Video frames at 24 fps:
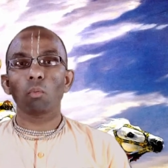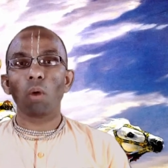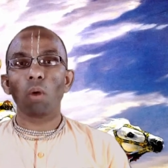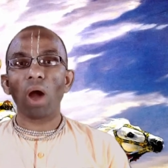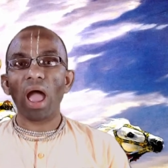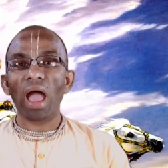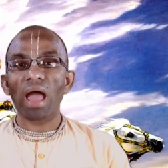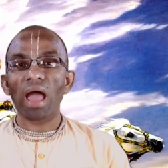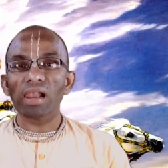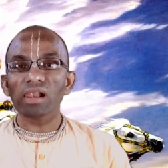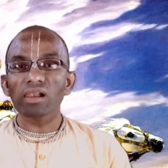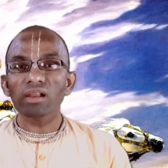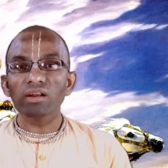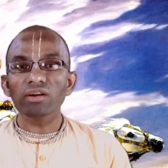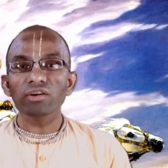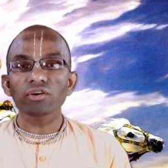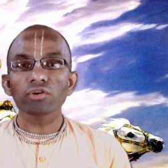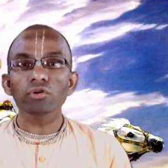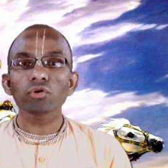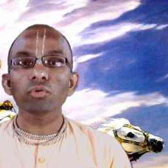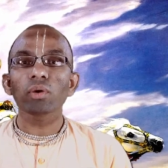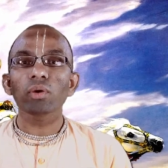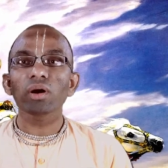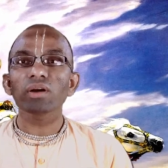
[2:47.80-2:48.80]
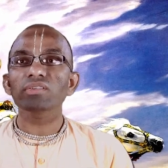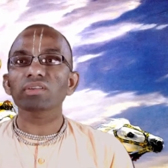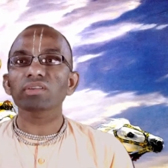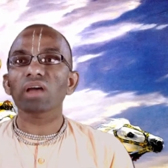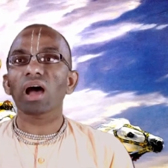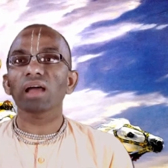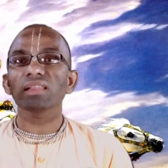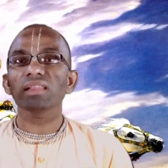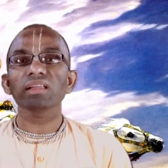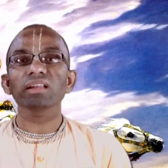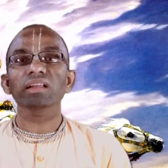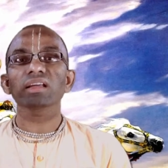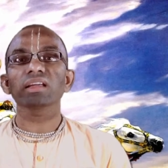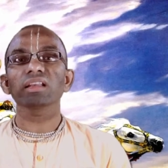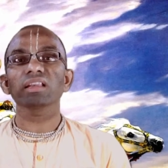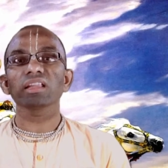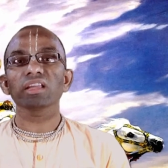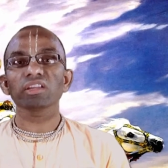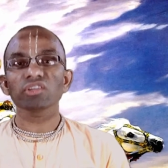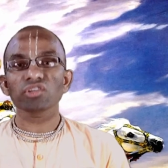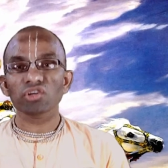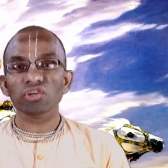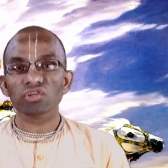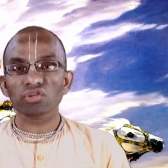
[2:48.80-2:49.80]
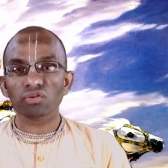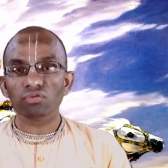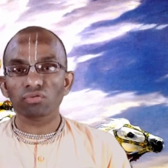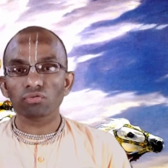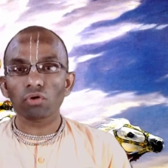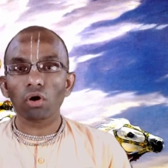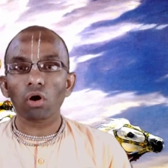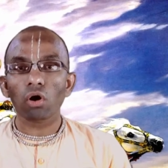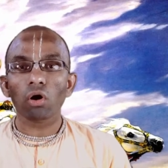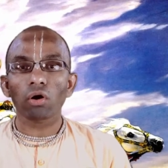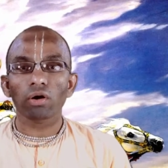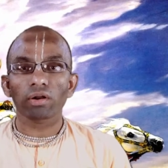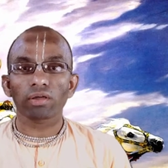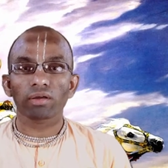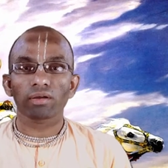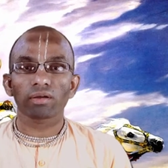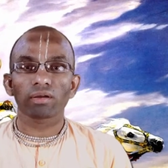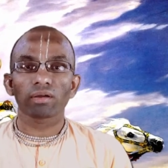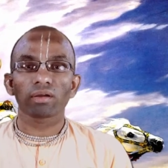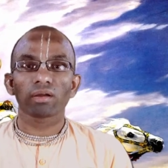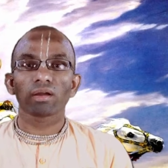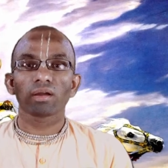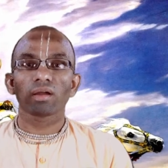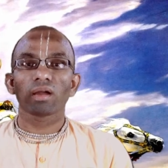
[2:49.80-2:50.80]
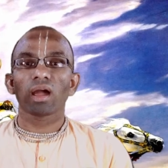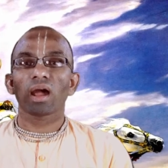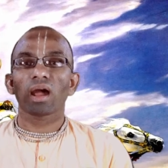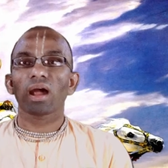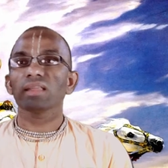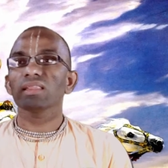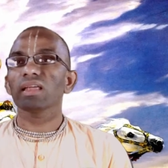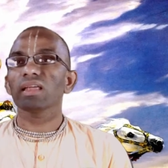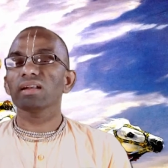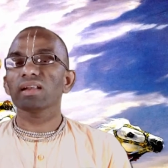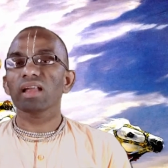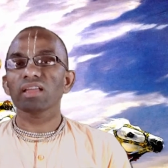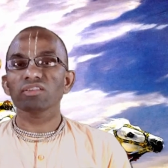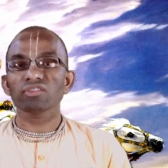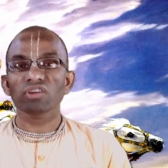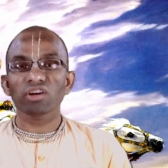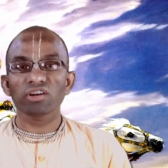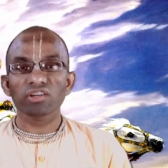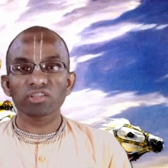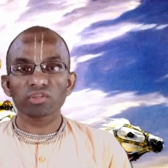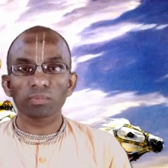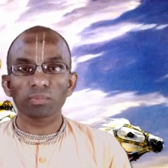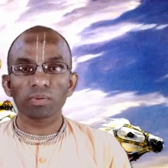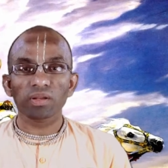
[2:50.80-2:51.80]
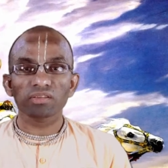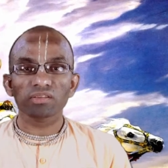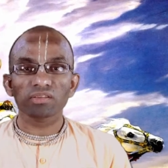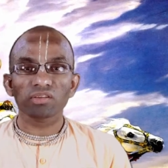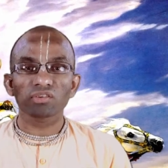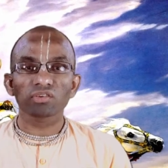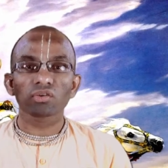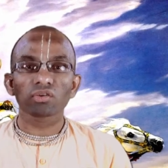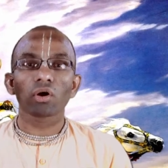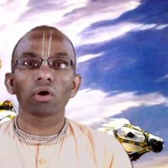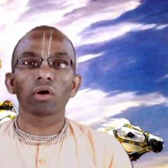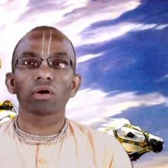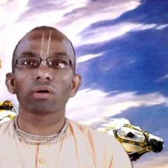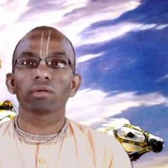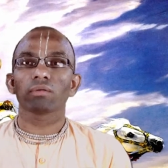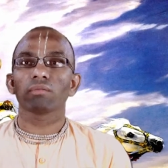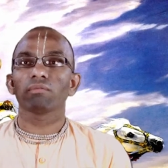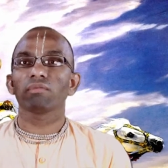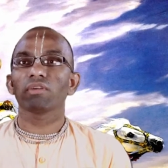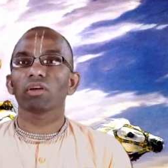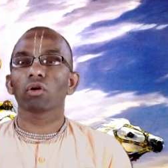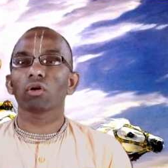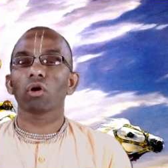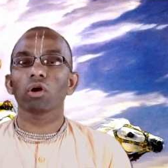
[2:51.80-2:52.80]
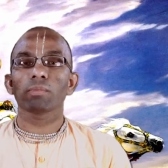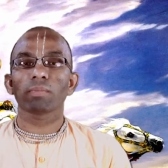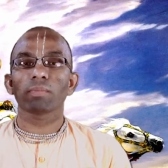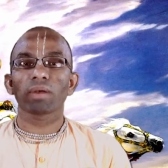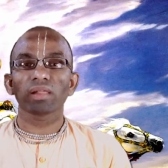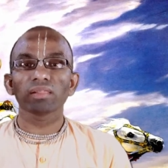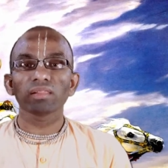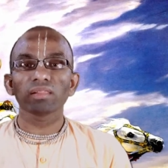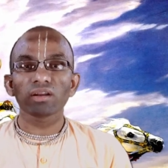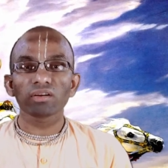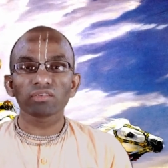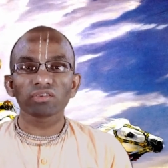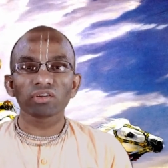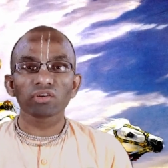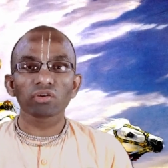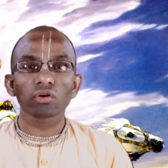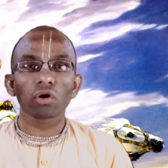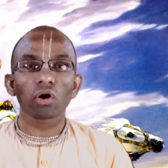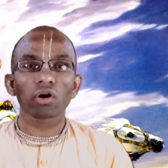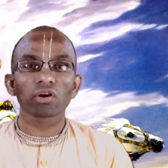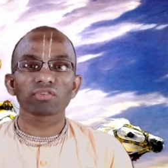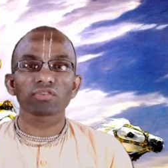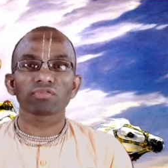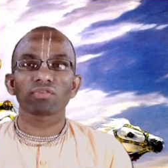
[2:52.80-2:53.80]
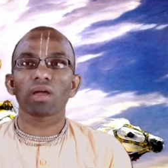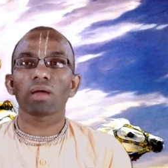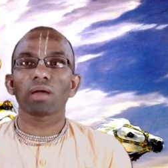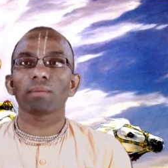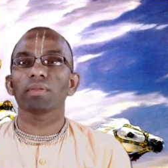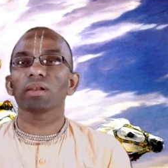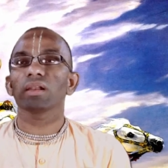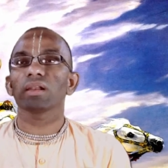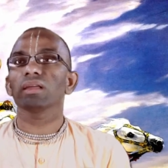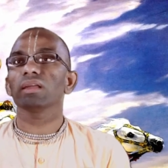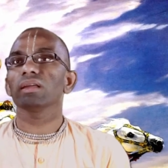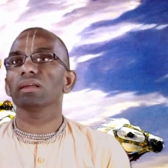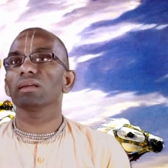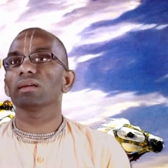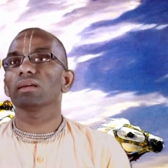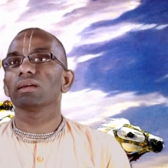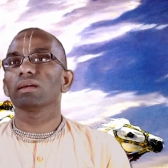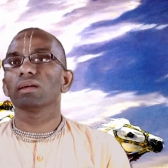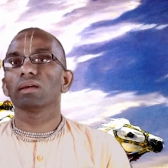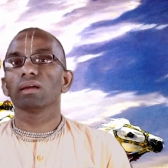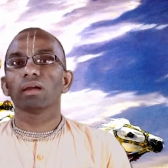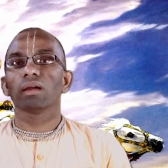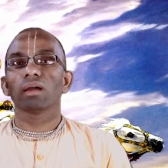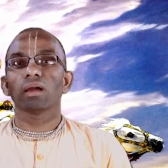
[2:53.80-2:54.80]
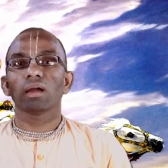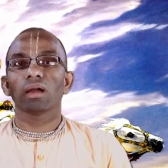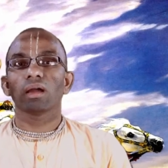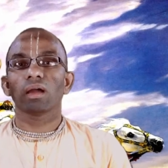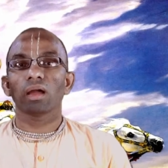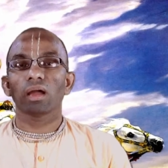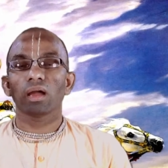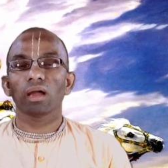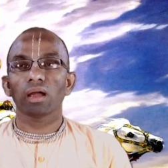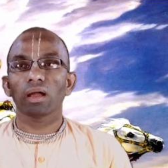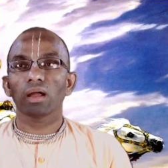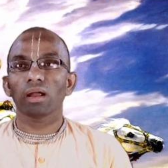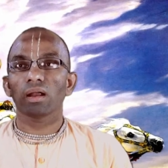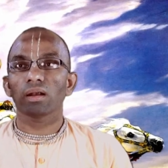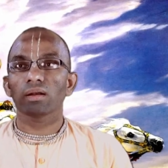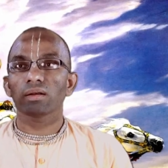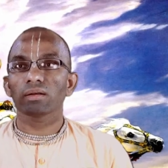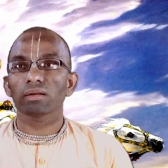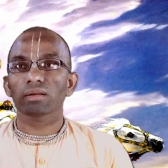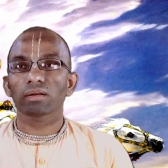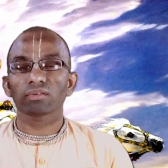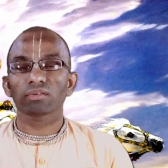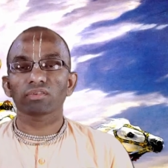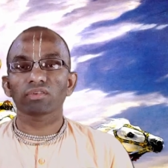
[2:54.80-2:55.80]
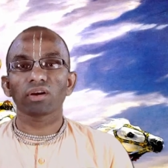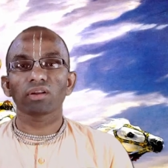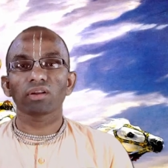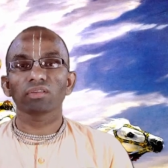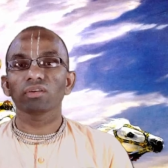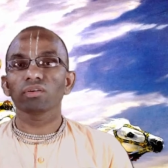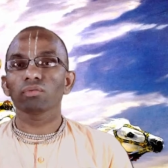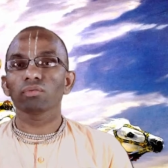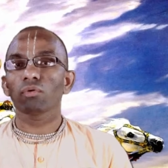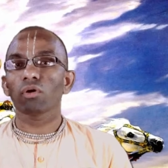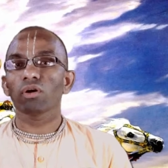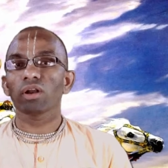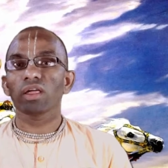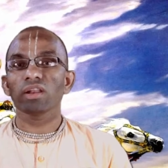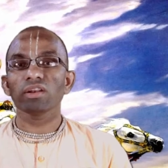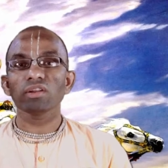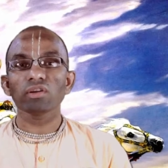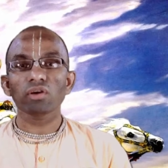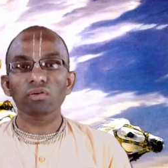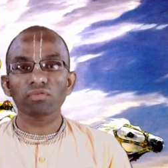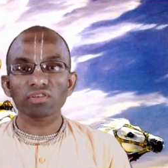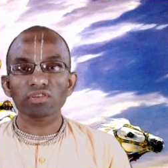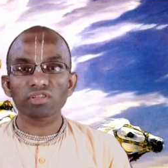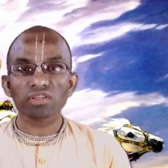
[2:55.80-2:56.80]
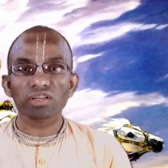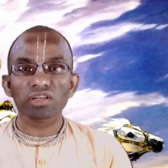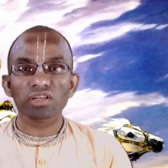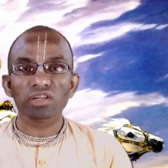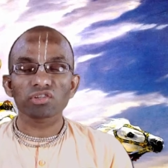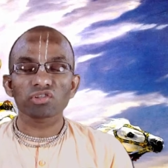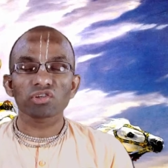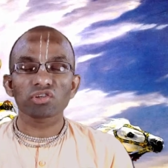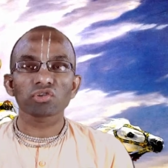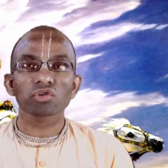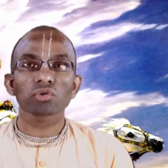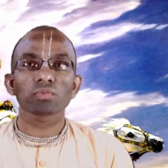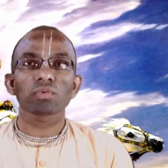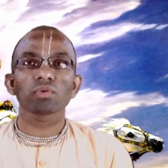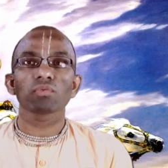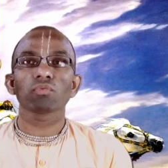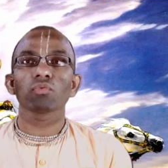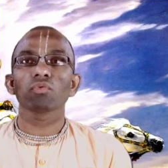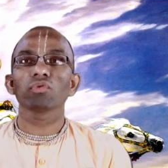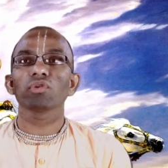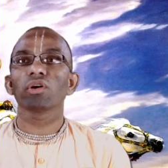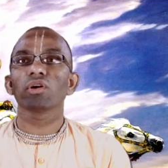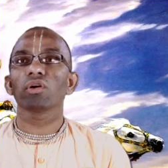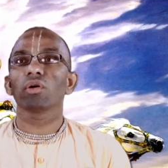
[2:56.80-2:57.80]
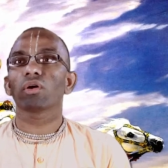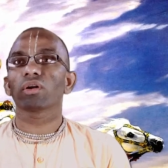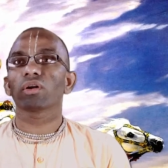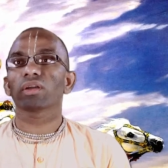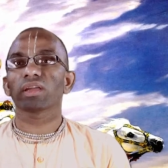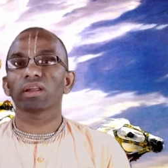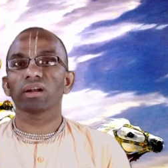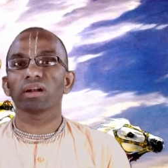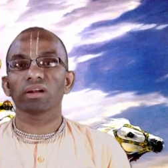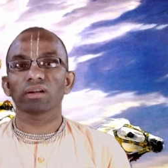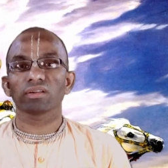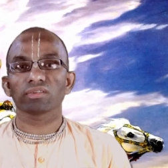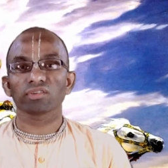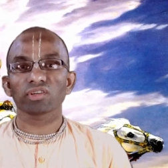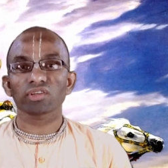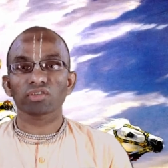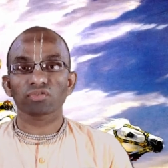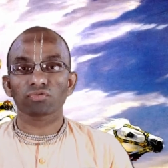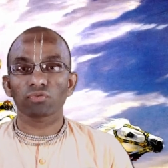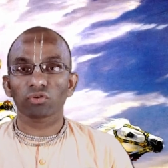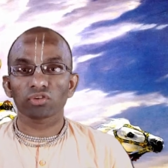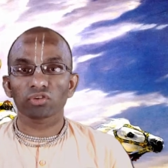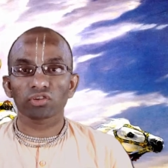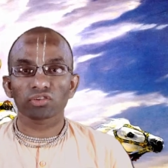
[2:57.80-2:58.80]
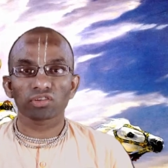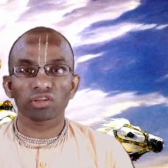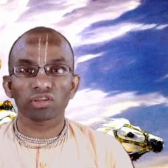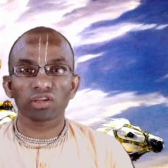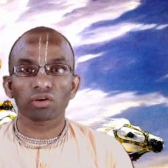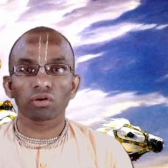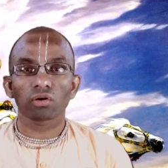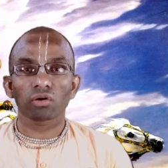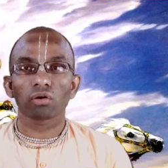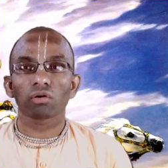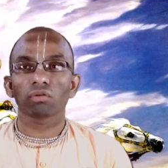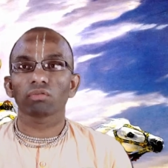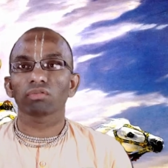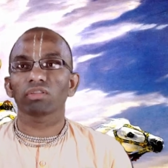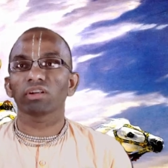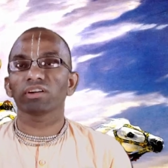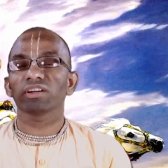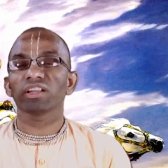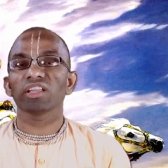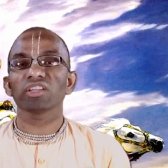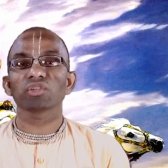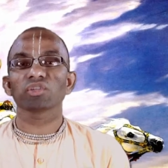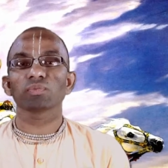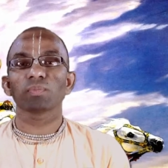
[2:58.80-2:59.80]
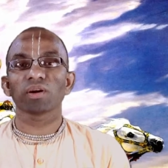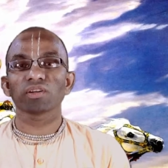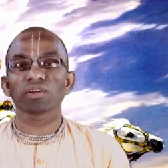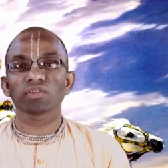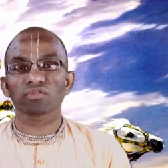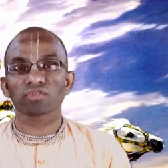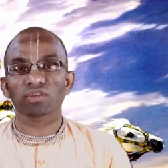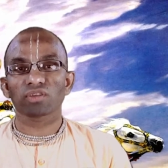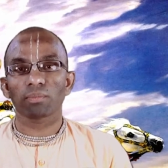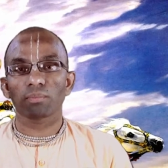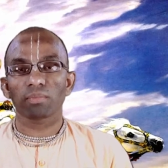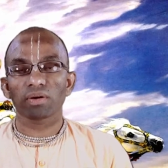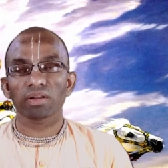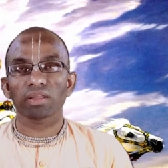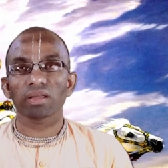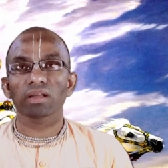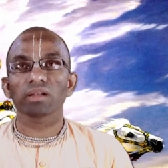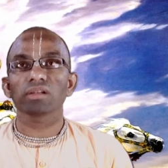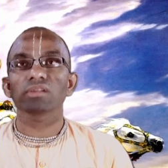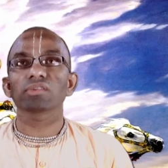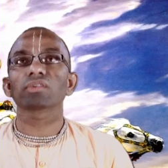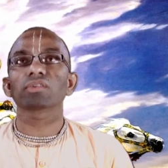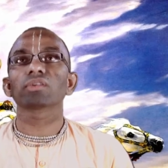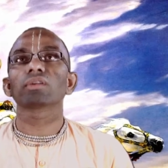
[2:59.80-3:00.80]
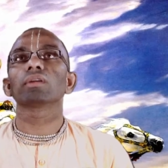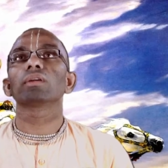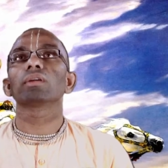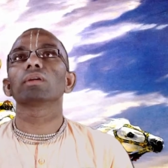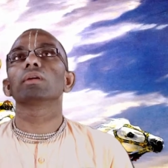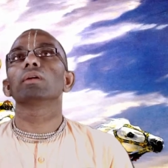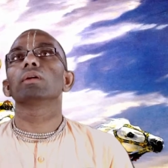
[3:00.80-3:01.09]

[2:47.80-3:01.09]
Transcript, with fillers: violent towards other creatures of God, and that naturally displeases God. We are all brothers in God's family, and Krishna doesn't want any of his creatures to be wounded or killed just for the sake of the taste buds of somebody else.